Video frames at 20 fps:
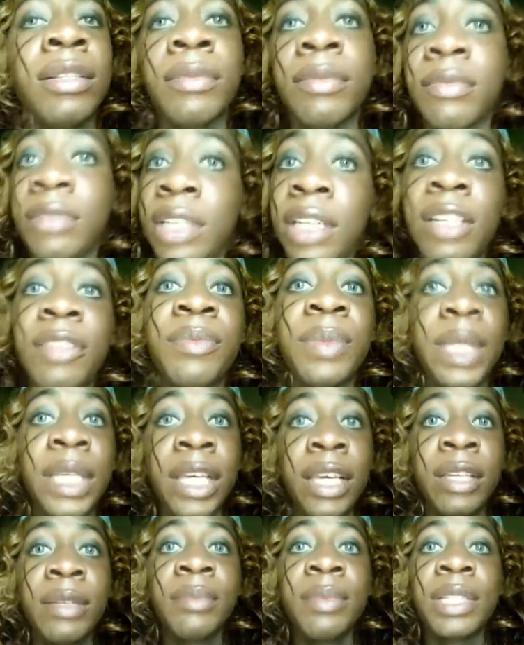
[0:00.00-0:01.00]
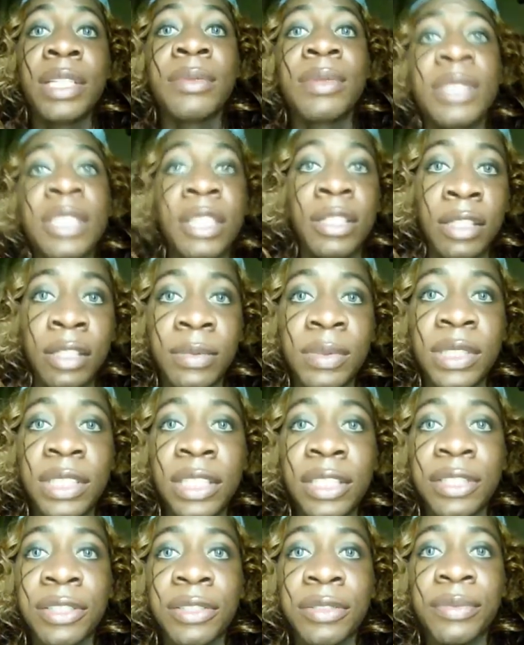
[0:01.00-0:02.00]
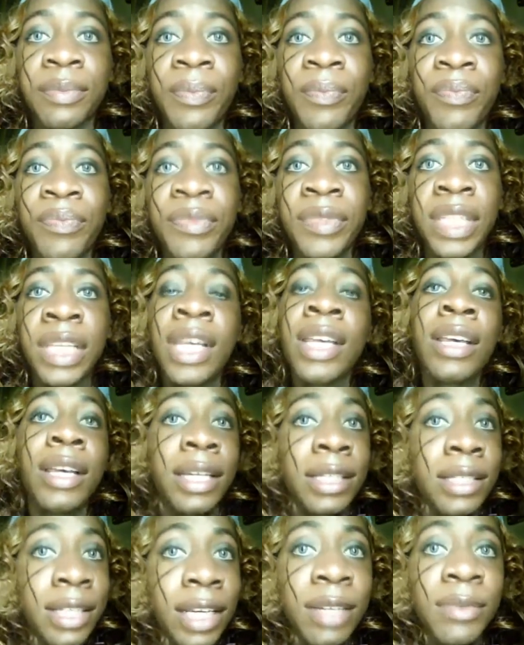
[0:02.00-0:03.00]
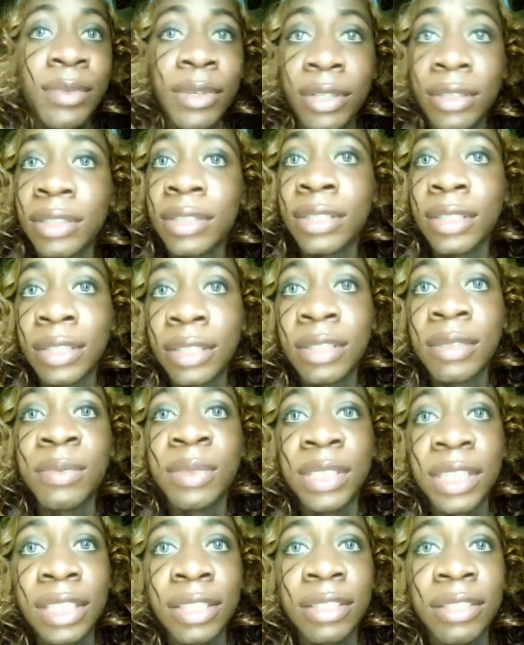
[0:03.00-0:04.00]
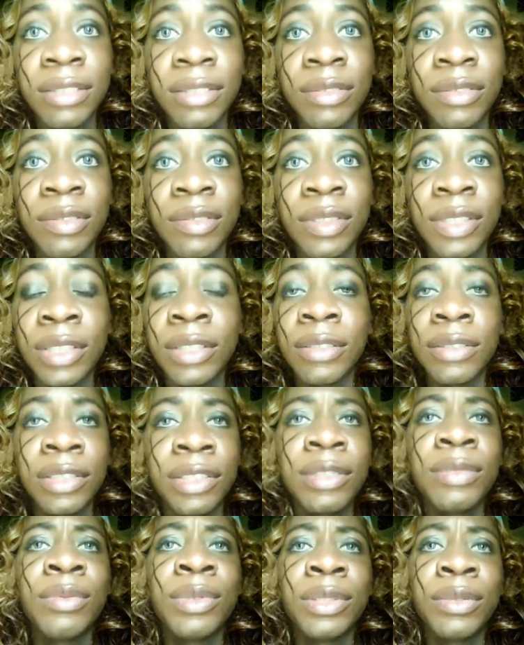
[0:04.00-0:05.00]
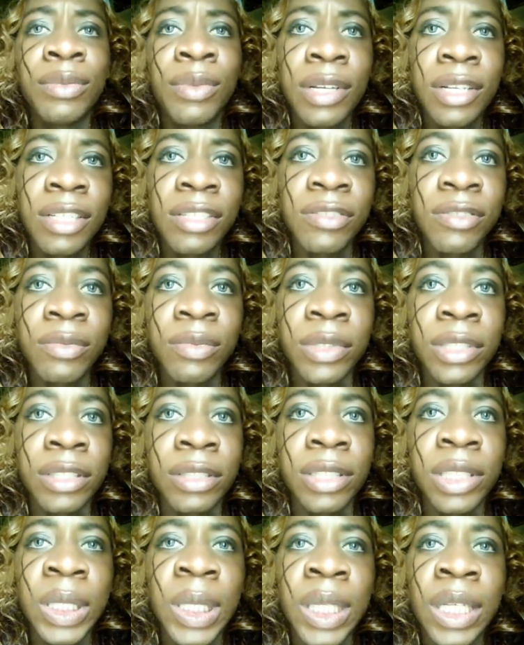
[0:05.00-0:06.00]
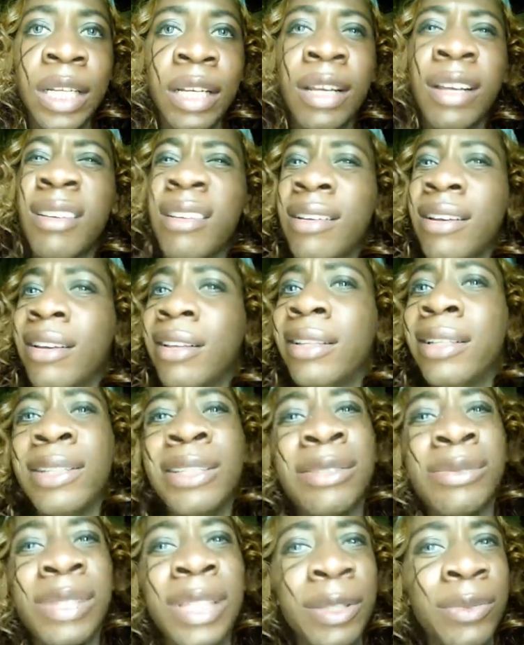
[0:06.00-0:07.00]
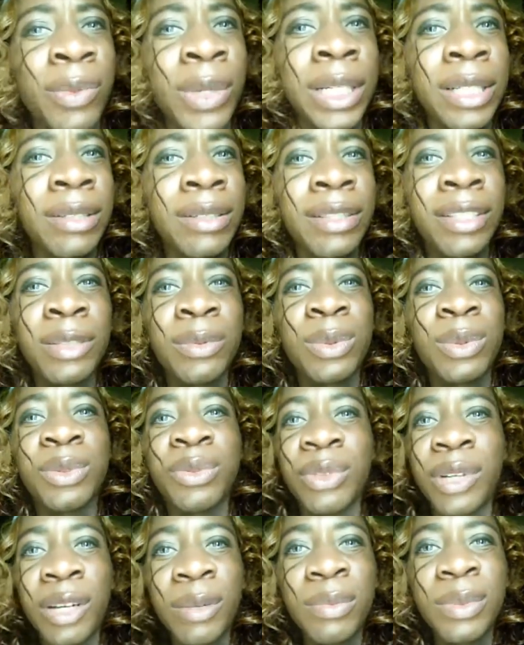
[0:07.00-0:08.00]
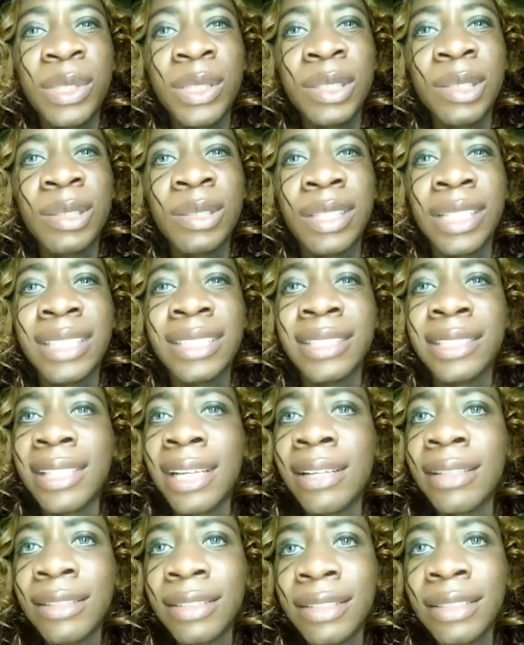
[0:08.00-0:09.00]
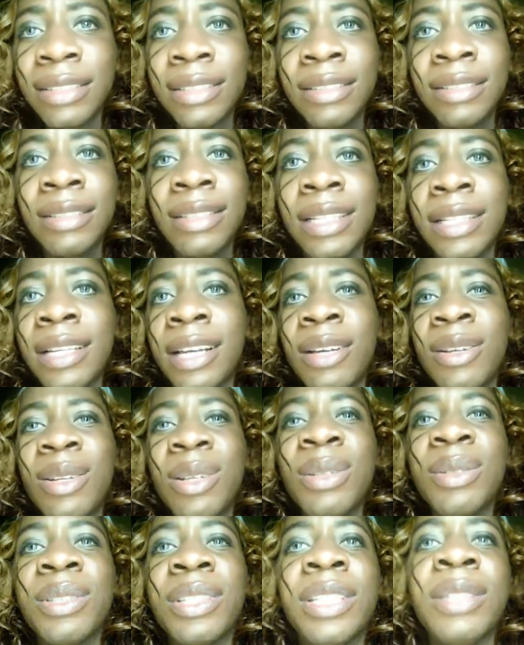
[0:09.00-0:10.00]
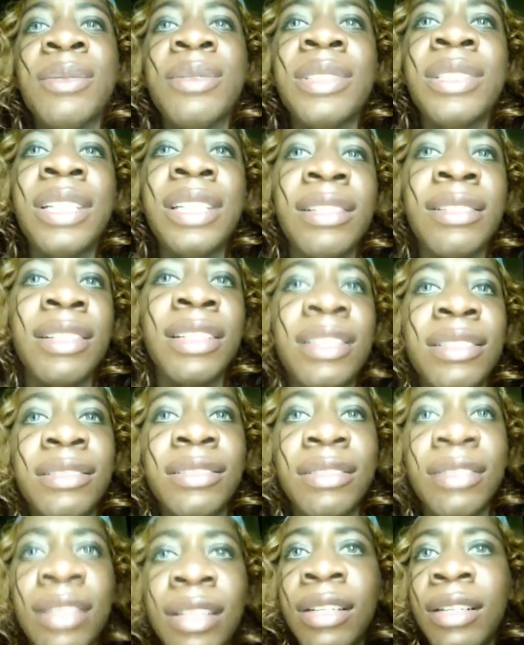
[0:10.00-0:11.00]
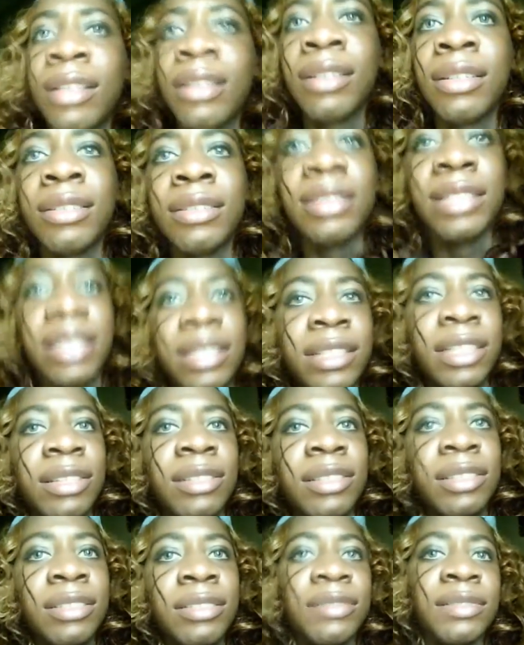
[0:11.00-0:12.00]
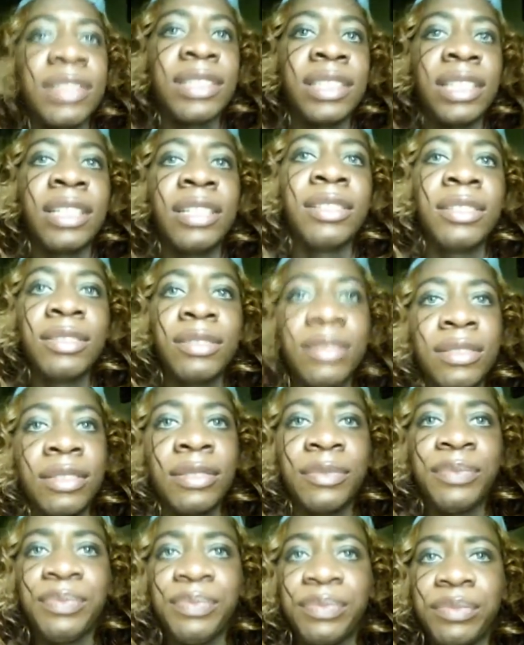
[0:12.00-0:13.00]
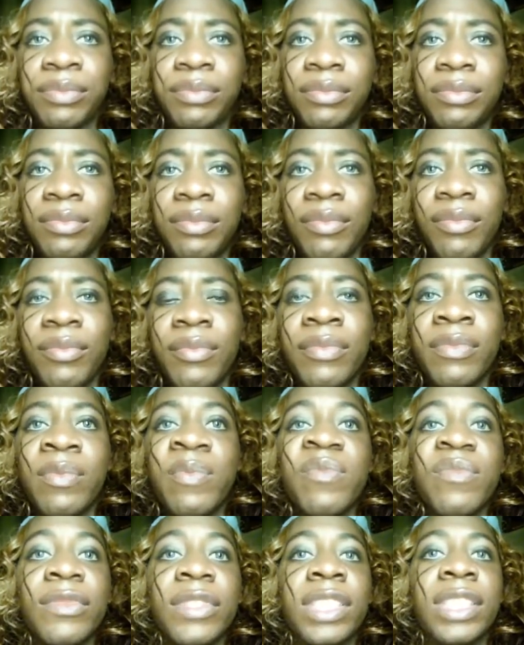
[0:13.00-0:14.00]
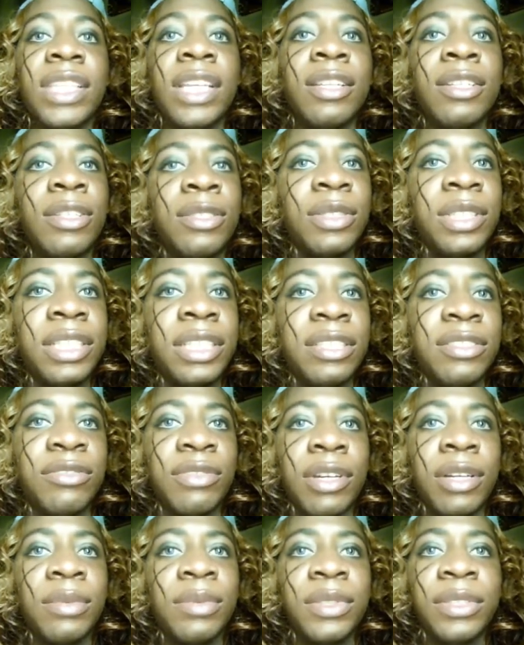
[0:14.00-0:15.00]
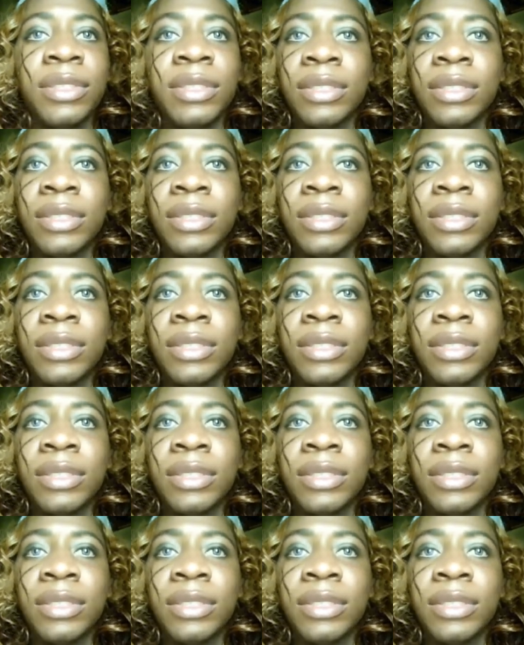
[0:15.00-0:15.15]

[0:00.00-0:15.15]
Love me or hate me, I'm still an obsession. And Tamar is still an obsession. You know, she will rise from this. And then the record label dropped her, like, silently. Like, how low-key was that? Like, dang, y'all couldn't even tell her. Y'all low-key dropped her.